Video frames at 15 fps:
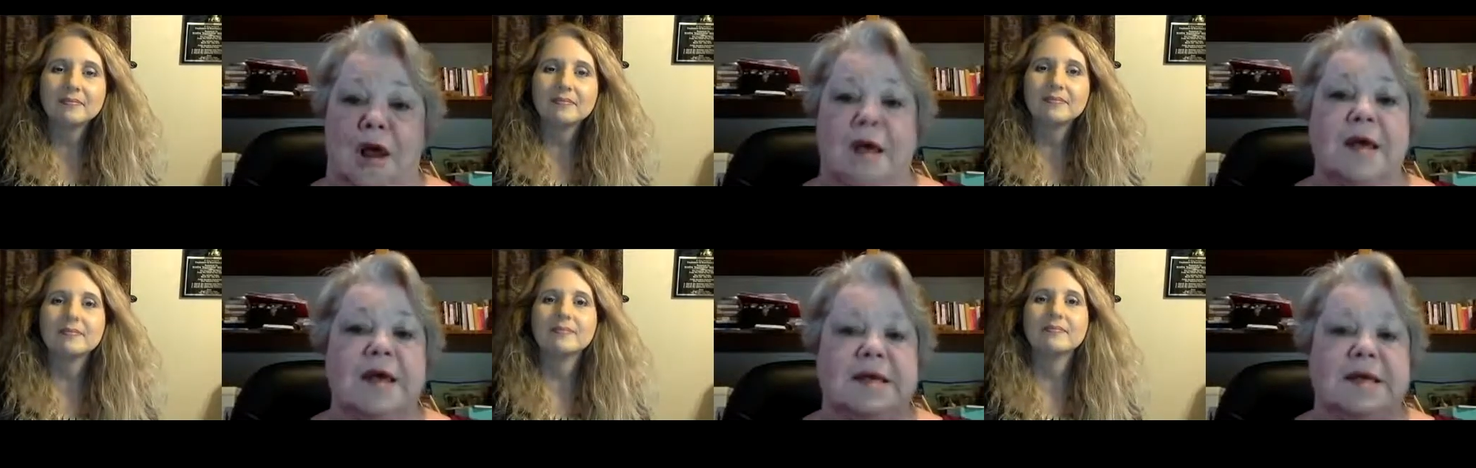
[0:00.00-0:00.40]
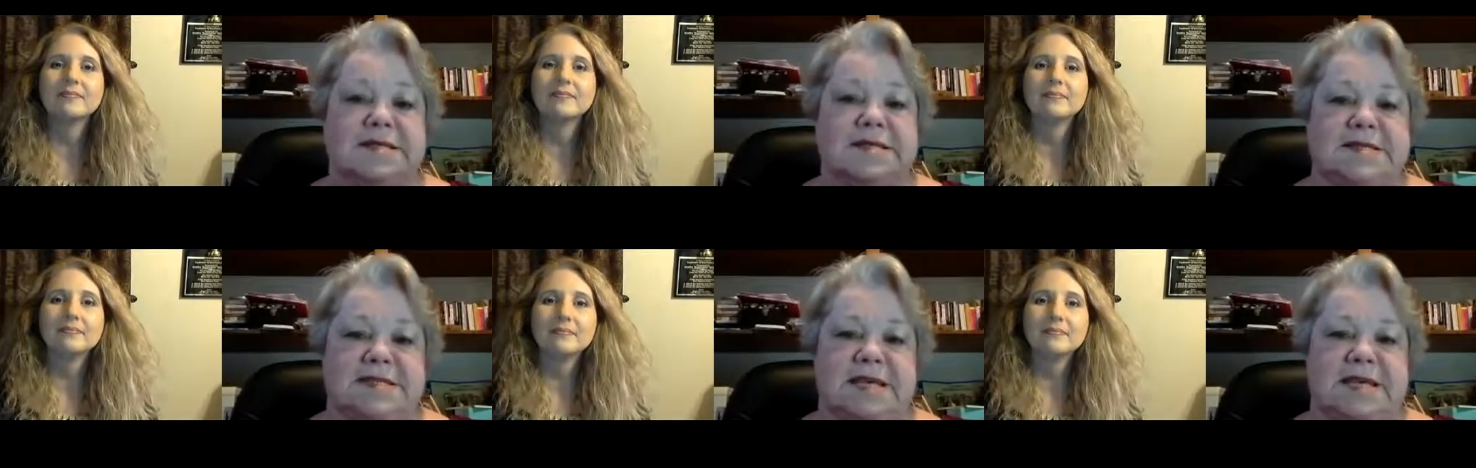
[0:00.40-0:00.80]

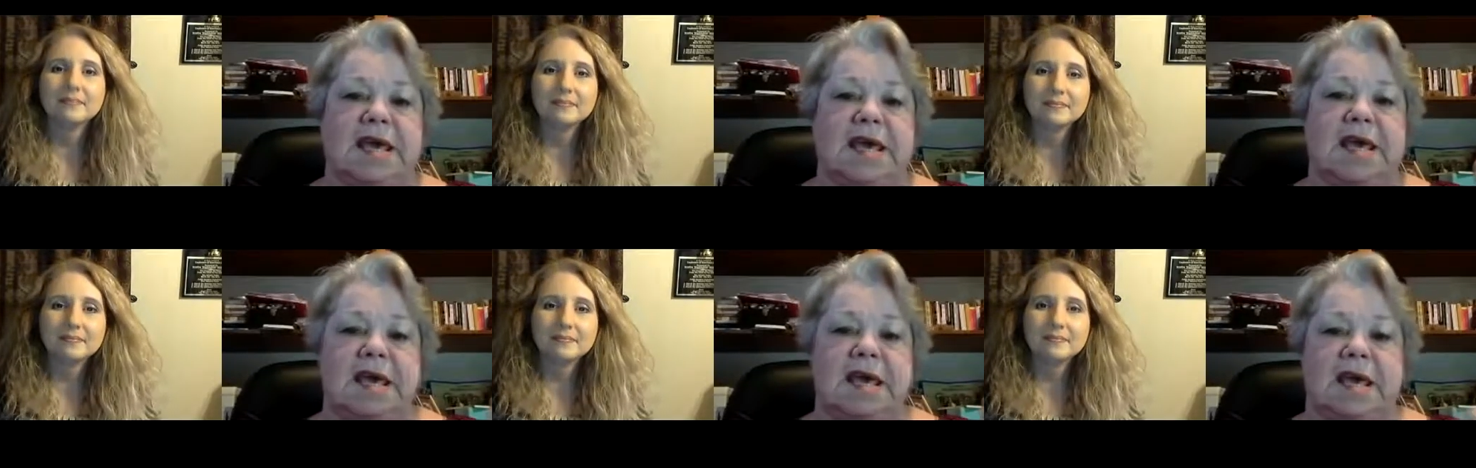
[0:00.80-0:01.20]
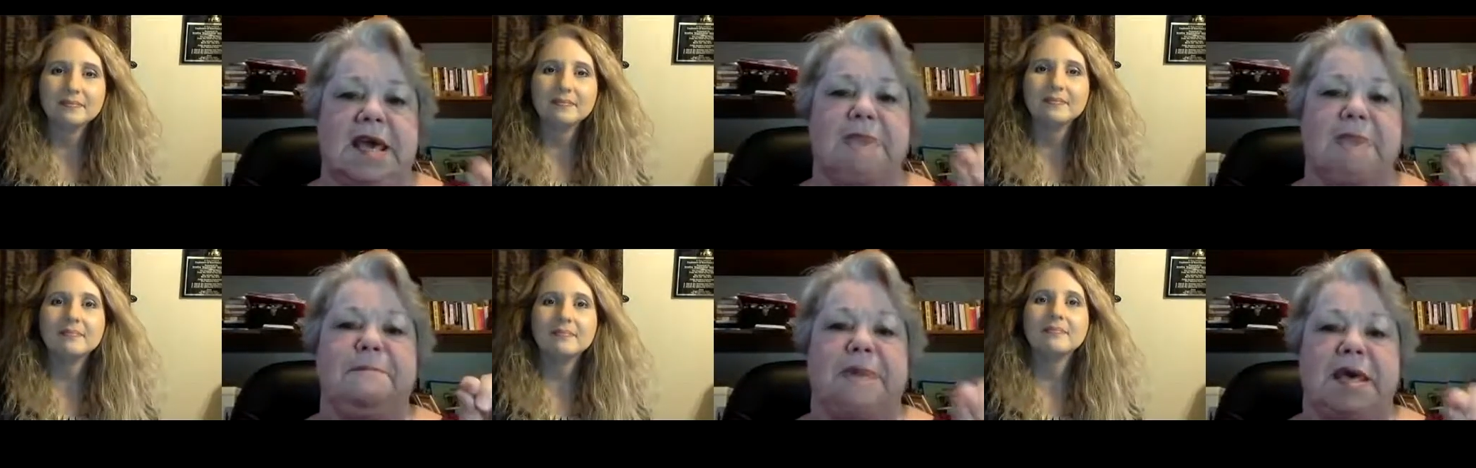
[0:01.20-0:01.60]
Speaker 1: C E
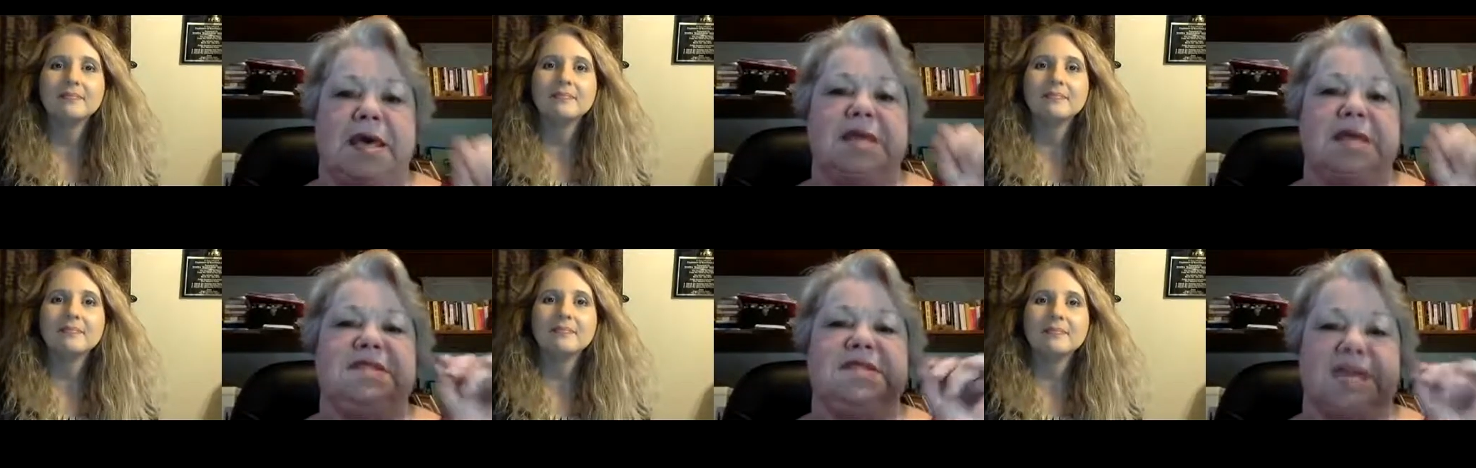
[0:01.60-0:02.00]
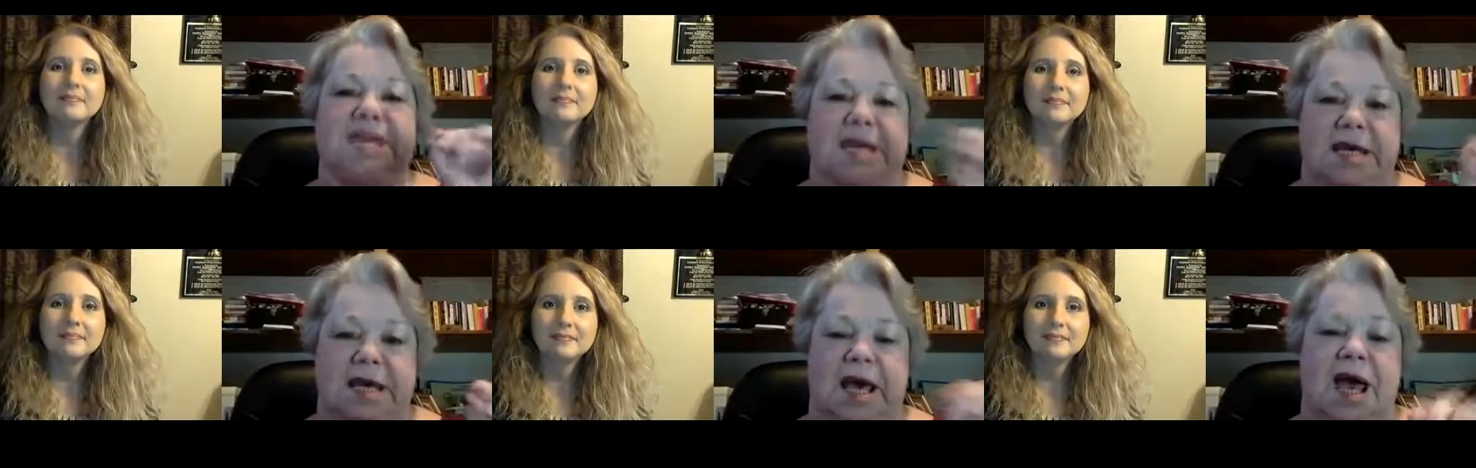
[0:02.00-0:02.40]
P T
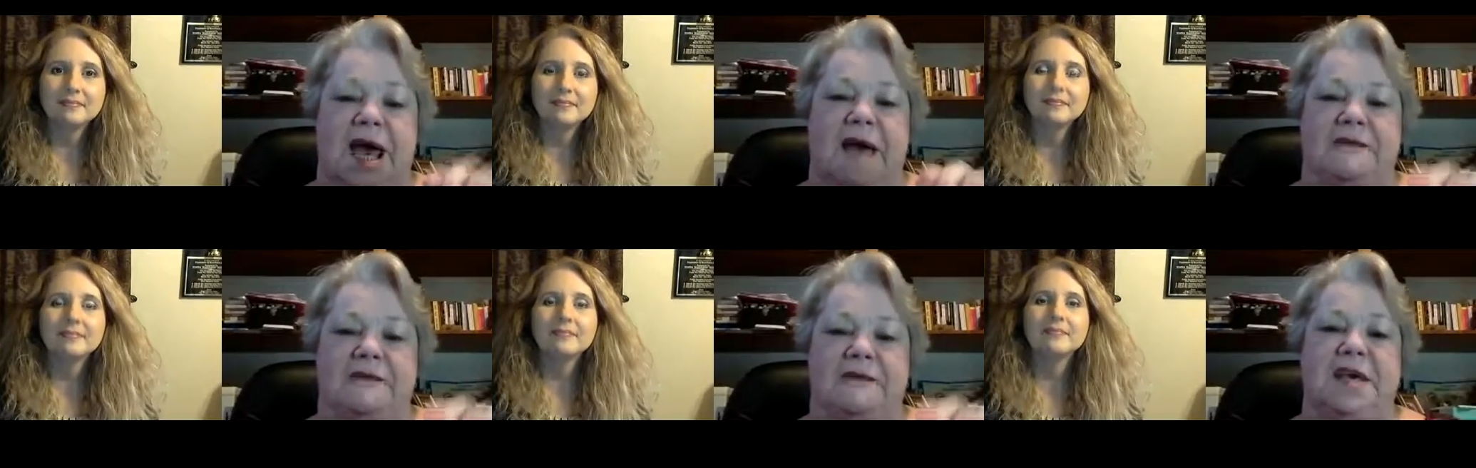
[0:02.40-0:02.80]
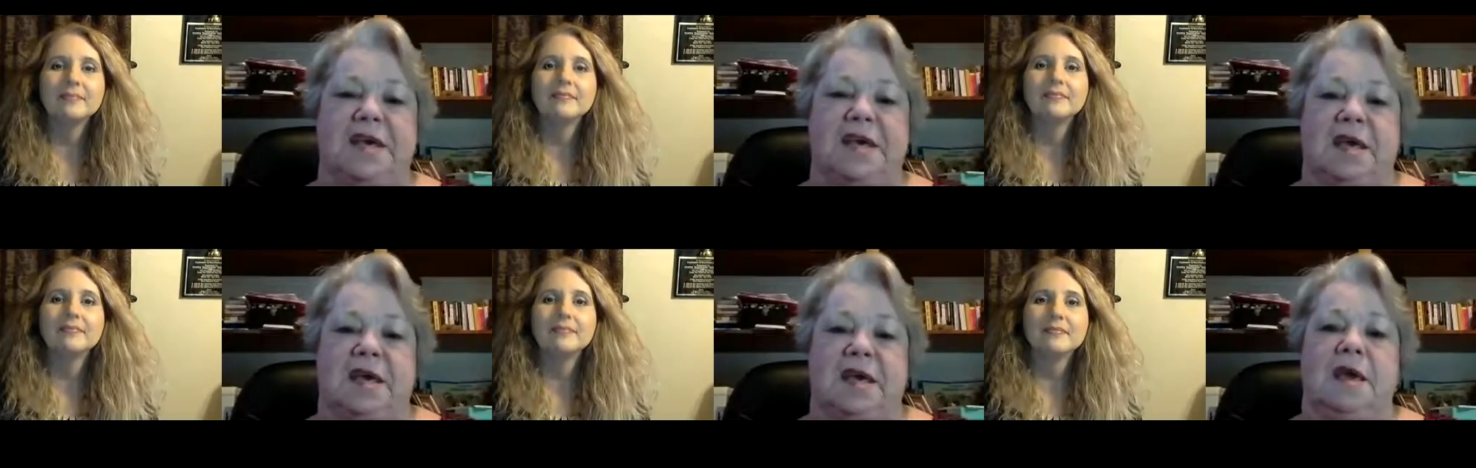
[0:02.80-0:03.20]
I V
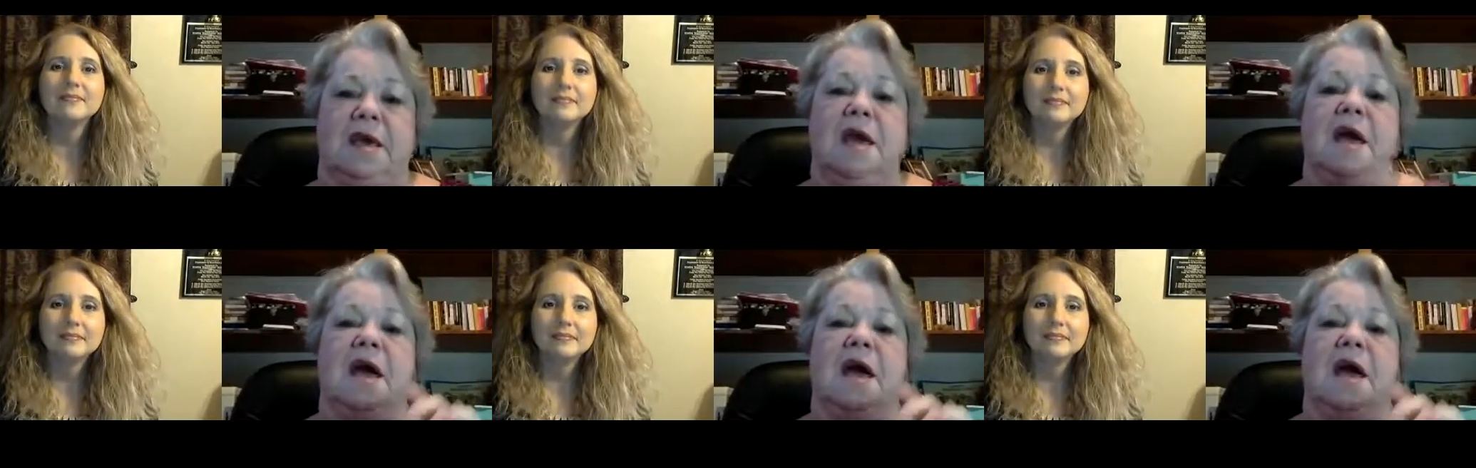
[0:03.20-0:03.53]
E,